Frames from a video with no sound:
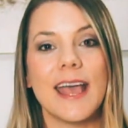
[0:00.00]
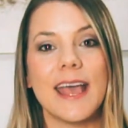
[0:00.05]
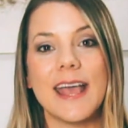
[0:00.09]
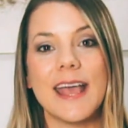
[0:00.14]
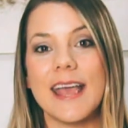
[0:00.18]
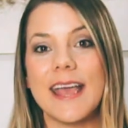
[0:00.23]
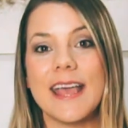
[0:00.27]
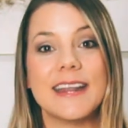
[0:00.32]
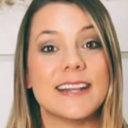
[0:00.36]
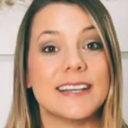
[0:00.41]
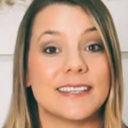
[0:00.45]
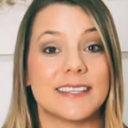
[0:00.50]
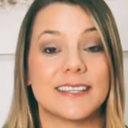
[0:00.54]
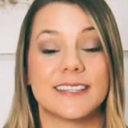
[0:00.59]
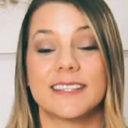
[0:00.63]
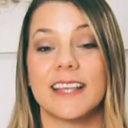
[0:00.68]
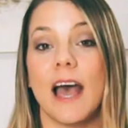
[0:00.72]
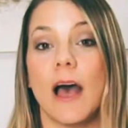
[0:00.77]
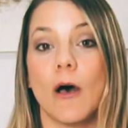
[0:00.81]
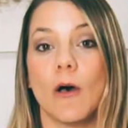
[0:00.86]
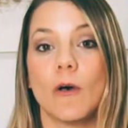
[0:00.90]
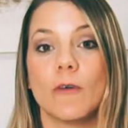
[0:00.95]
in
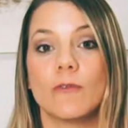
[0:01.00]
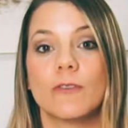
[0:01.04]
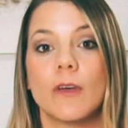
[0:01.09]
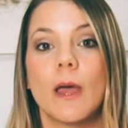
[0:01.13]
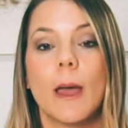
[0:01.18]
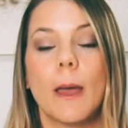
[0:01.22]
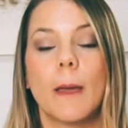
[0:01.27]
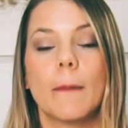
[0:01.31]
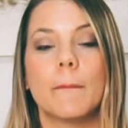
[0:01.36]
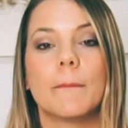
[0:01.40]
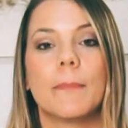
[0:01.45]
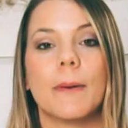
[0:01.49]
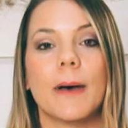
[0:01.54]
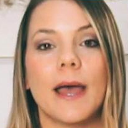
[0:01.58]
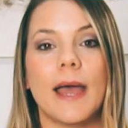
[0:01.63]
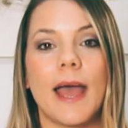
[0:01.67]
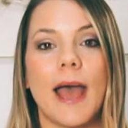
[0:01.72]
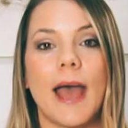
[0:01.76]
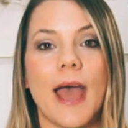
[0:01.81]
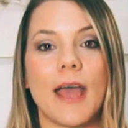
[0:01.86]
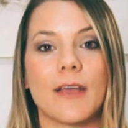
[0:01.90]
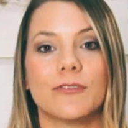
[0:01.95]
itself,
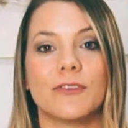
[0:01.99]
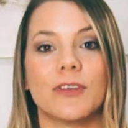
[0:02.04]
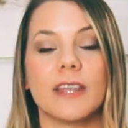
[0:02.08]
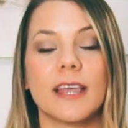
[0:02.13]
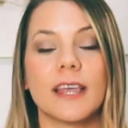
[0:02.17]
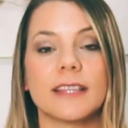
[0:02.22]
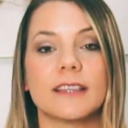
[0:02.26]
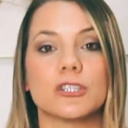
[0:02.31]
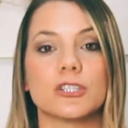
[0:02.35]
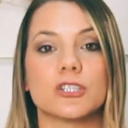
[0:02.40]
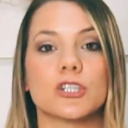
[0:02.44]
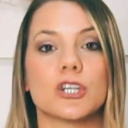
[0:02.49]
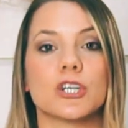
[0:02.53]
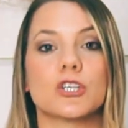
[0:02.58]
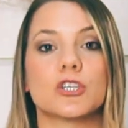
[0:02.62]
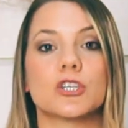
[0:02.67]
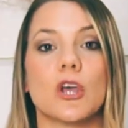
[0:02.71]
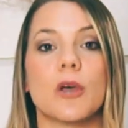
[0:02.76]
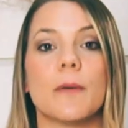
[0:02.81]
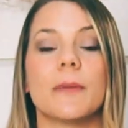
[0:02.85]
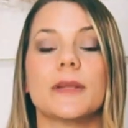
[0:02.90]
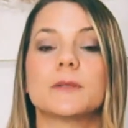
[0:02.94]
but I feel like there's
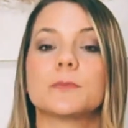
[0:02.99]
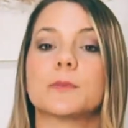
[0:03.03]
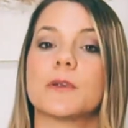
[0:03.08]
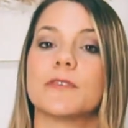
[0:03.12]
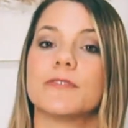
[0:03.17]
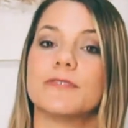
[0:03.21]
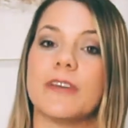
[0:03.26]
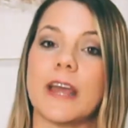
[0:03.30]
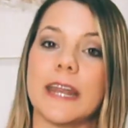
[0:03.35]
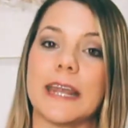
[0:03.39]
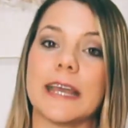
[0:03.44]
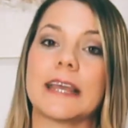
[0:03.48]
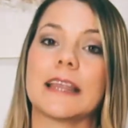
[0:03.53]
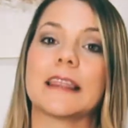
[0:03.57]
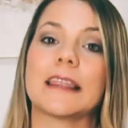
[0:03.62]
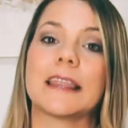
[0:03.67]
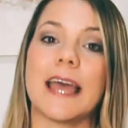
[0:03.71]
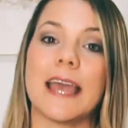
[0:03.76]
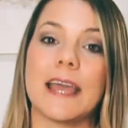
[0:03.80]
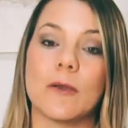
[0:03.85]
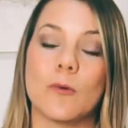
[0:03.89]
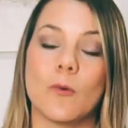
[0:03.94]
just so much prophetic
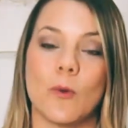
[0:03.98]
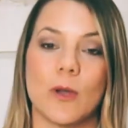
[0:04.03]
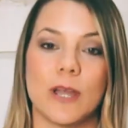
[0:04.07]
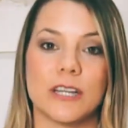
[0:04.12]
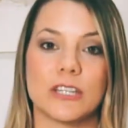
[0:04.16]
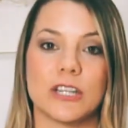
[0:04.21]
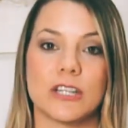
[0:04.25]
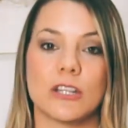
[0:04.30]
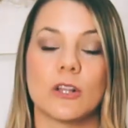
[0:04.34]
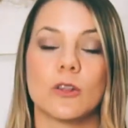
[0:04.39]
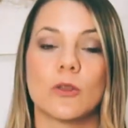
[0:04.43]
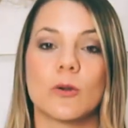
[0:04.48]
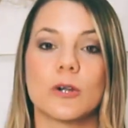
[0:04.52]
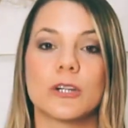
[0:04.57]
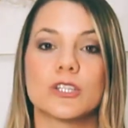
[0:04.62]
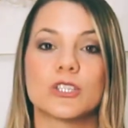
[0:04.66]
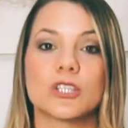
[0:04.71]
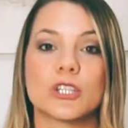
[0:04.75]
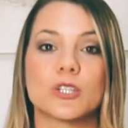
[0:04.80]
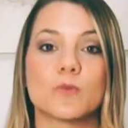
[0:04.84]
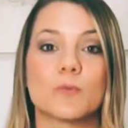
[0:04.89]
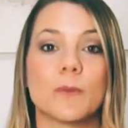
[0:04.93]
language, and the
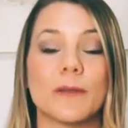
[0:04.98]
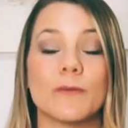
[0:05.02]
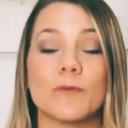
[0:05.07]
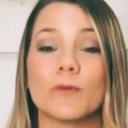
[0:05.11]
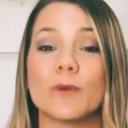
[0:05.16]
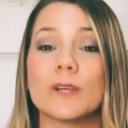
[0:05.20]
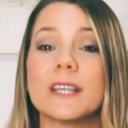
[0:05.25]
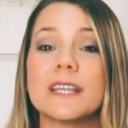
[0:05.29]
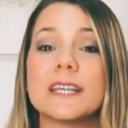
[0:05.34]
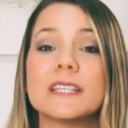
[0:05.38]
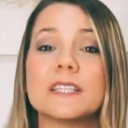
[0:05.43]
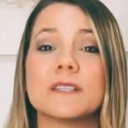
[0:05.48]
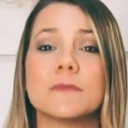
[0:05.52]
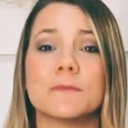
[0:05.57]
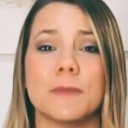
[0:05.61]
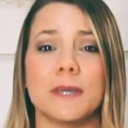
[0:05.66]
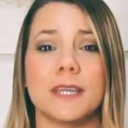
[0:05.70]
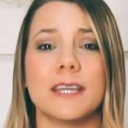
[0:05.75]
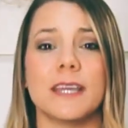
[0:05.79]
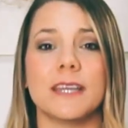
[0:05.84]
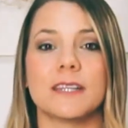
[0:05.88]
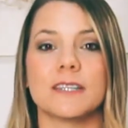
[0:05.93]
Lord's just been really
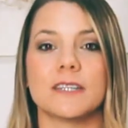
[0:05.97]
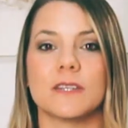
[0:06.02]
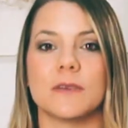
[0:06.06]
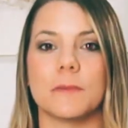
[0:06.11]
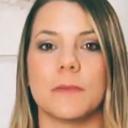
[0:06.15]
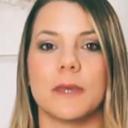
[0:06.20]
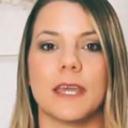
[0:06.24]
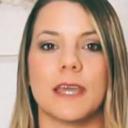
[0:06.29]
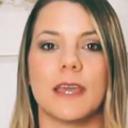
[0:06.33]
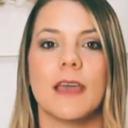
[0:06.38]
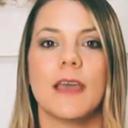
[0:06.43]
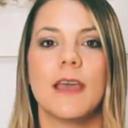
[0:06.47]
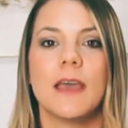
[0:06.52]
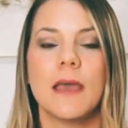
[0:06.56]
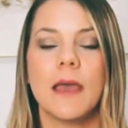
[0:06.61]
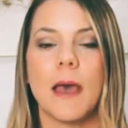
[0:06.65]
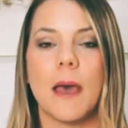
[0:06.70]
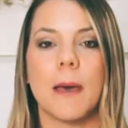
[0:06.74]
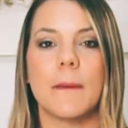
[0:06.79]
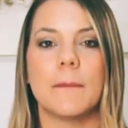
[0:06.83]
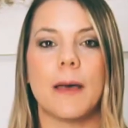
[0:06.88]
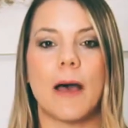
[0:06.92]
speaking to me
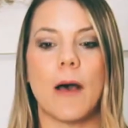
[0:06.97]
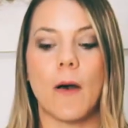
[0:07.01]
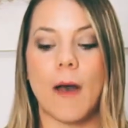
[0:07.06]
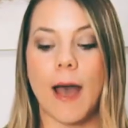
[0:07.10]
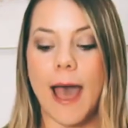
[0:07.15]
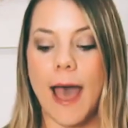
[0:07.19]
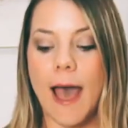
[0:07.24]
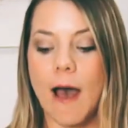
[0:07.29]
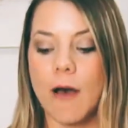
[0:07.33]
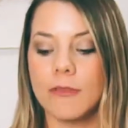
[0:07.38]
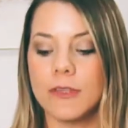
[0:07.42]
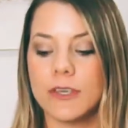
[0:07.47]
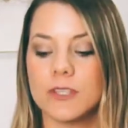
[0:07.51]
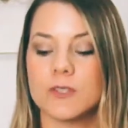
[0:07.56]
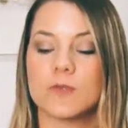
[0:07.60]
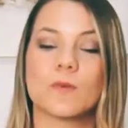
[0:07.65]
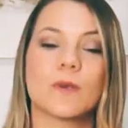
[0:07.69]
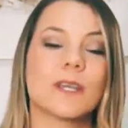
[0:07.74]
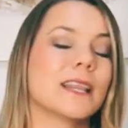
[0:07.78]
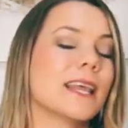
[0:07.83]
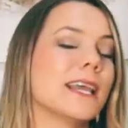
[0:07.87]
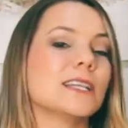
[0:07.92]
about how
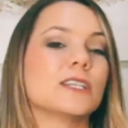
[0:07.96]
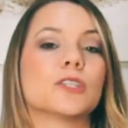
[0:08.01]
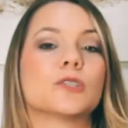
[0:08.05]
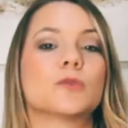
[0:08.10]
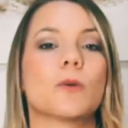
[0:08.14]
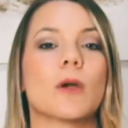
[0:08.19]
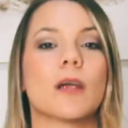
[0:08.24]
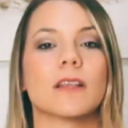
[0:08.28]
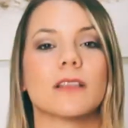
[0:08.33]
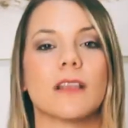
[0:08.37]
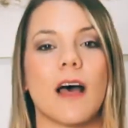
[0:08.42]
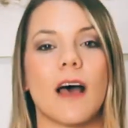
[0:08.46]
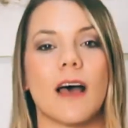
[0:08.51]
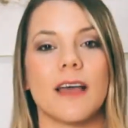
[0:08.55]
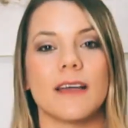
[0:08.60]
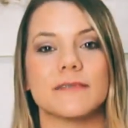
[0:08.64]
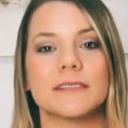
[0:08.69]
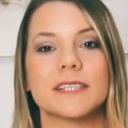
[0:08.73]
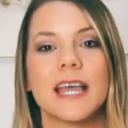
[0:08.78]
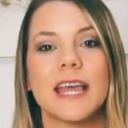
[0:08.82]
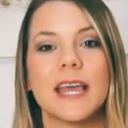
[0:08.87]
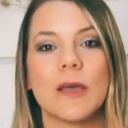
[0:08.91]
this relates to our
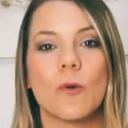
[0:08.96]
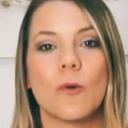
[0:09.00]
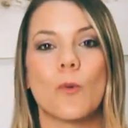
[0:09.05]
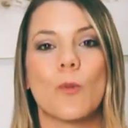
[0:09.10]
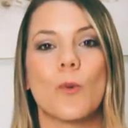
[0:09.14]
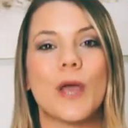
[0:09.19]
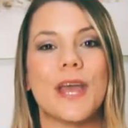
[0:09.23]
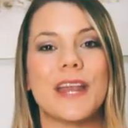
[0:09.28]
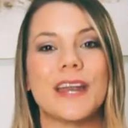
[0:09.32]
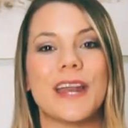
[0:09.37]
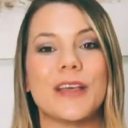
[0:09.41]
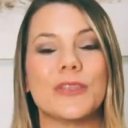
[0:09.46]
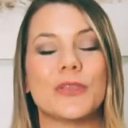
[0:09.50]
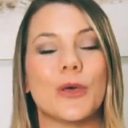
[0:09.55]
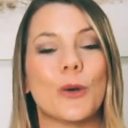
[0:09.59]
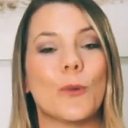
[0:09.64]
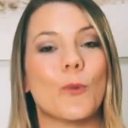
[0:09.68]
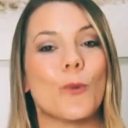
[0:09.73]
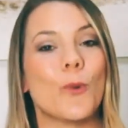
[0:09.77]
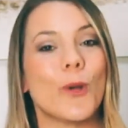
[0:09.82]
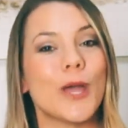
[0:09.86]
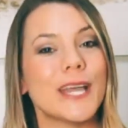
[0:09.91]
lives when
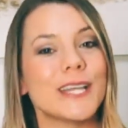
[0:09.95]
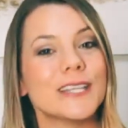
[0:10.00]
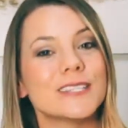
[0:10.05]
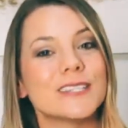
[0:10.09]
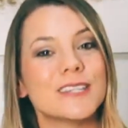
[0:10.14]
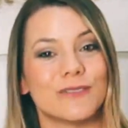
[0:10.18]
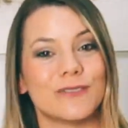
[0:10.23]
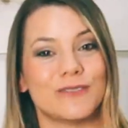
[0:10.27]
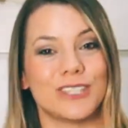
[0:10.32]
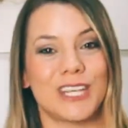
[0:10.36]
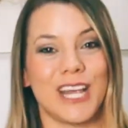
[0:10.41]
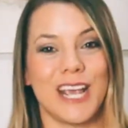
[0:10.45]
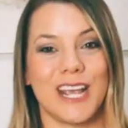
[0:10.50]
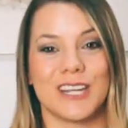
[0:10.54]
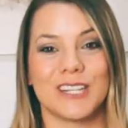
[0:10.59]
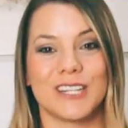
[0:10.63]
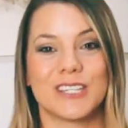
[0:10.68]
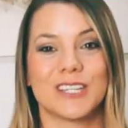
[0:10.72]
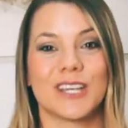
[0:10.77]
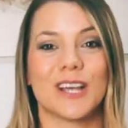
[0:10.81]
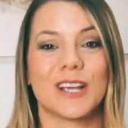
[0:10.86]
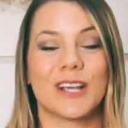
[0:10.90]
the winds of
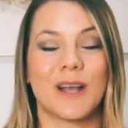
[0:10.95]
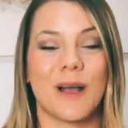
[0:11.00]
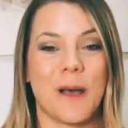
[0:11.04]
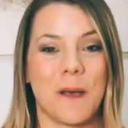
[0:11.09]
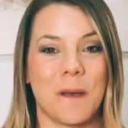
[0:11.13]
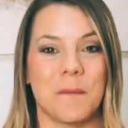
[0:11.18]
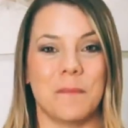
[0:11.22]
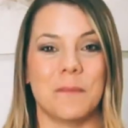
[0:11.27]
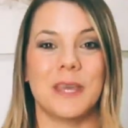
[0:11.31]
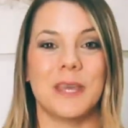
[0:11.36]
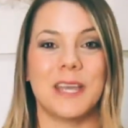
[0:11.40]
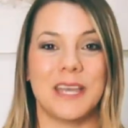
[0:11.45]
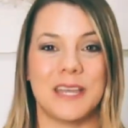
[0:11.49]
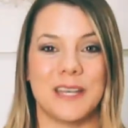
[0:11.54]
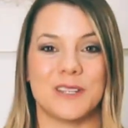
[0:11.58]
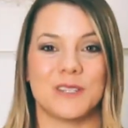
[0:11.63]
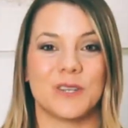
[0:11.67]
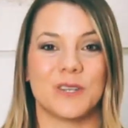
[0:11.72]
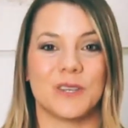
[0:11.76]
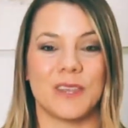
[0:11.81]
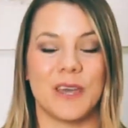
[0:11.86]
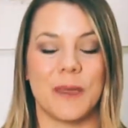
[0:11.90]
change come
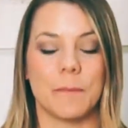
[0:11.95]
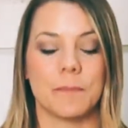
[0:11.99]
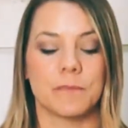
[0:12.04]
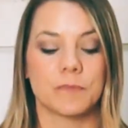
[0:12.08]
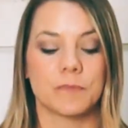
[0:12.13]
into them.